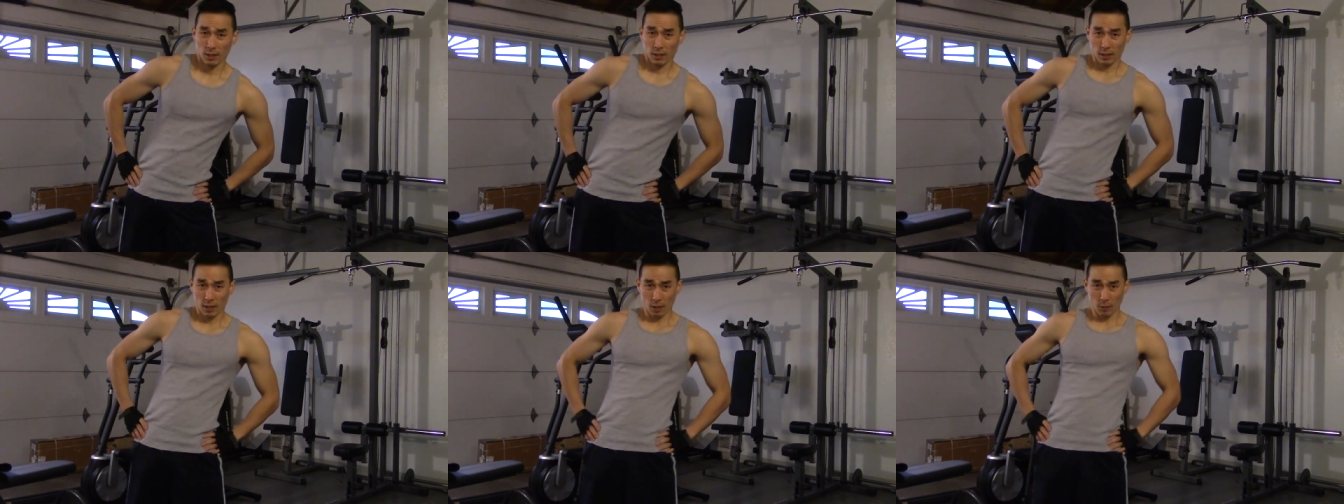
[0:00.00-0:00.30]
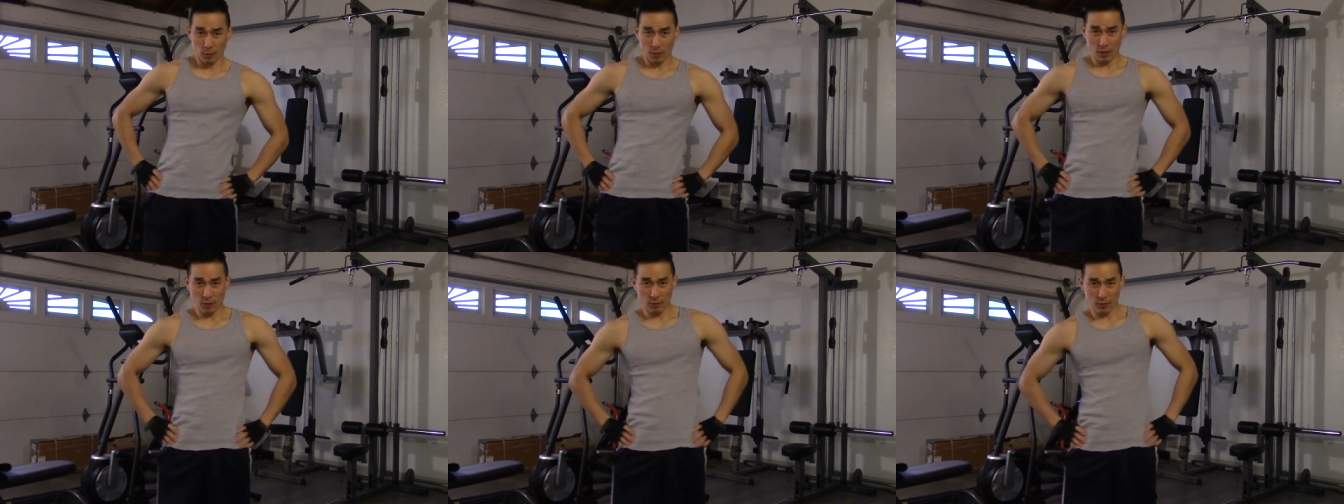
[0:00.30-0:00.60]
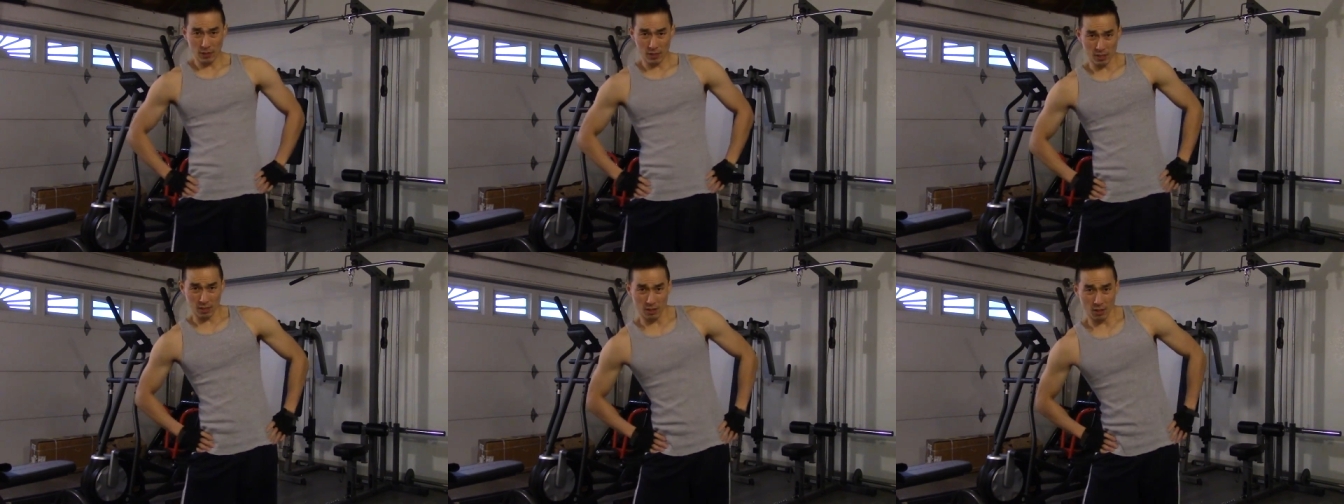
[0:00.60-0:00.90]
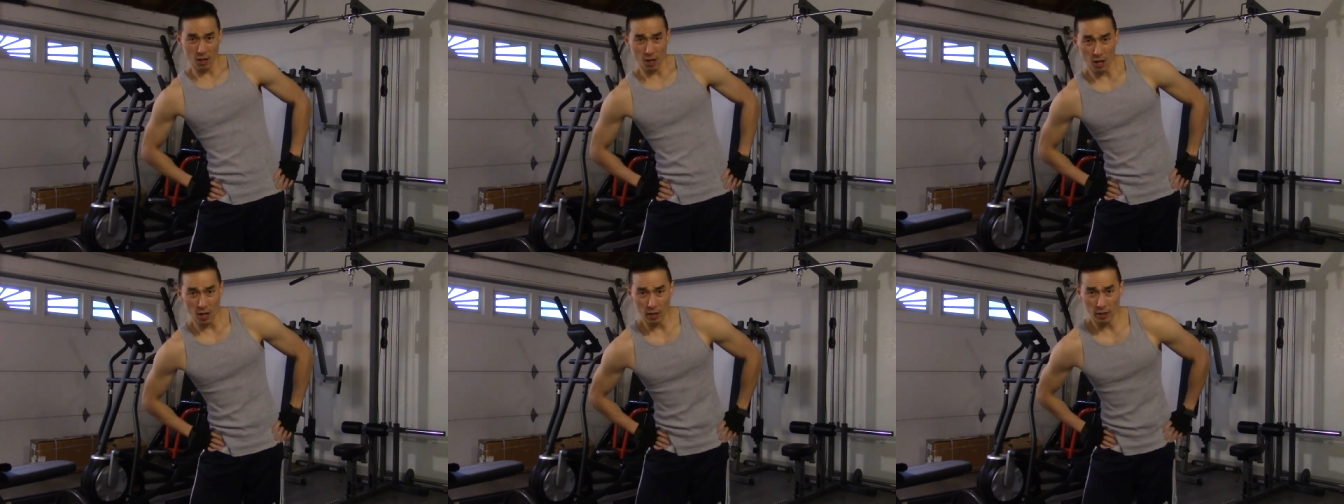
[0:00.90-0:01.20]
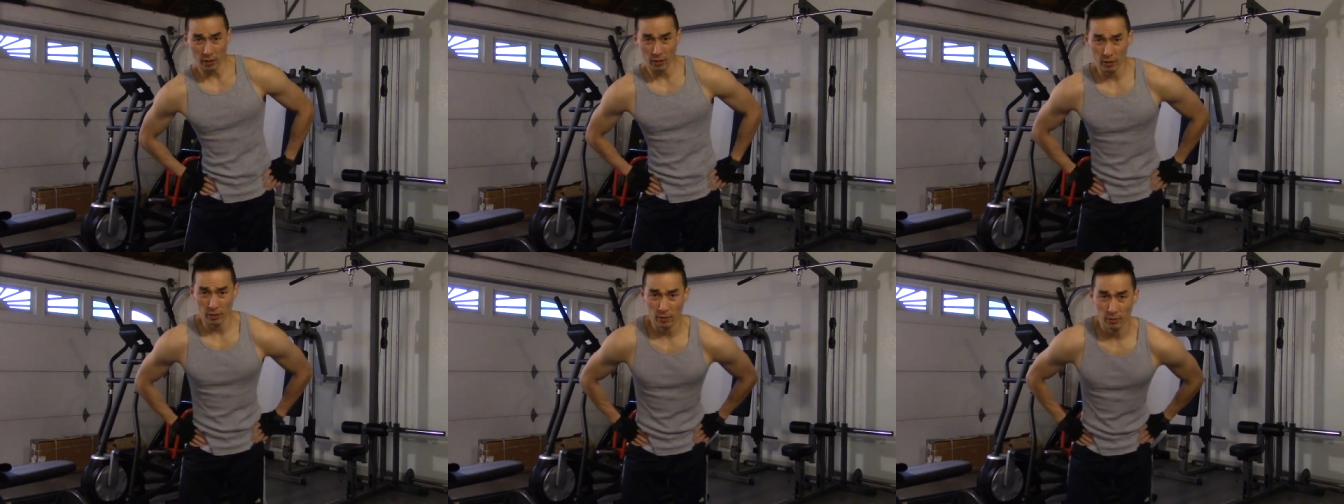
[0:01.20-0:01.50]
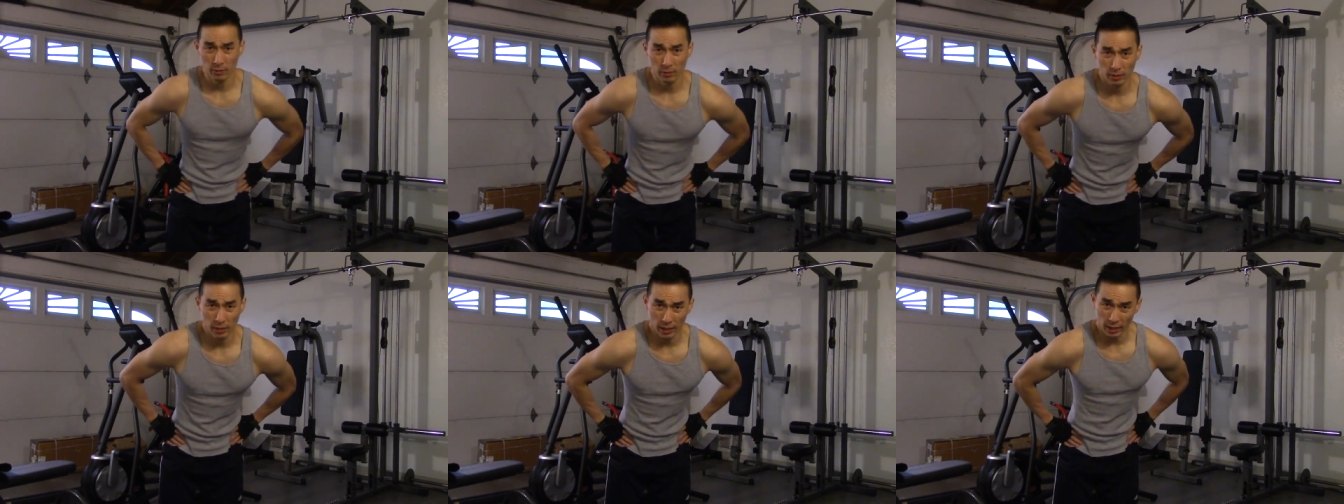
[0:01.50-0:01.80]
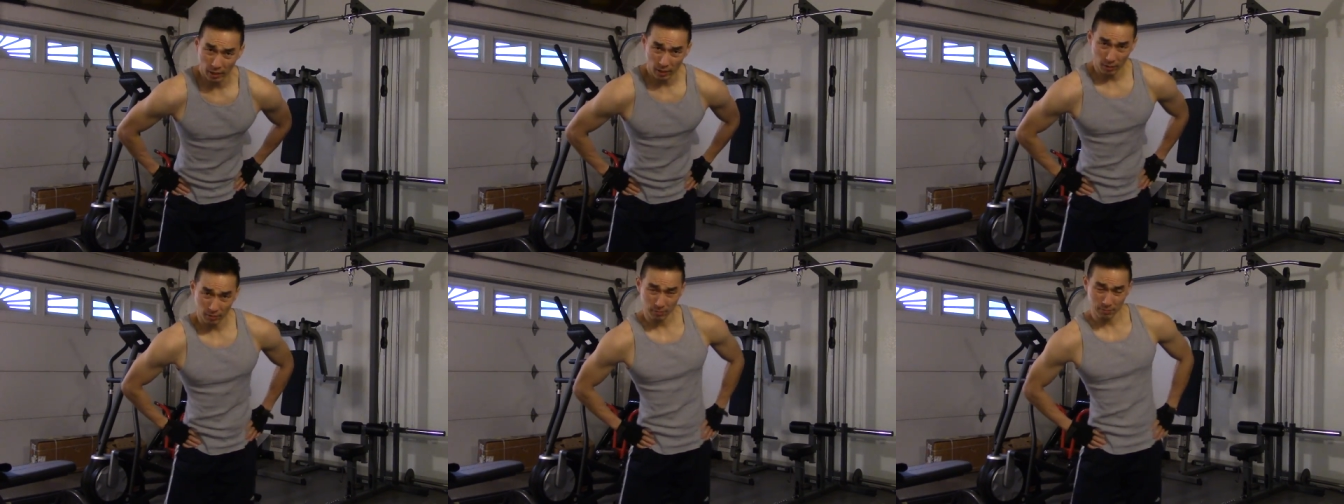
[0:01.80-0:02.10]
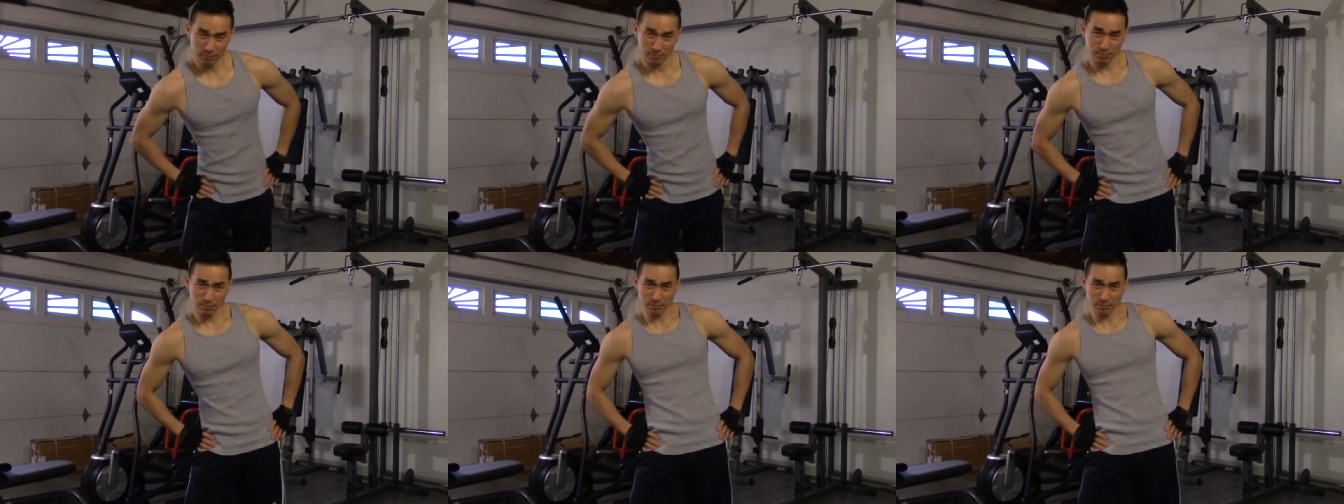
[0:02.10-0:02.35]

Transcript: Now, when, if it's hotter, like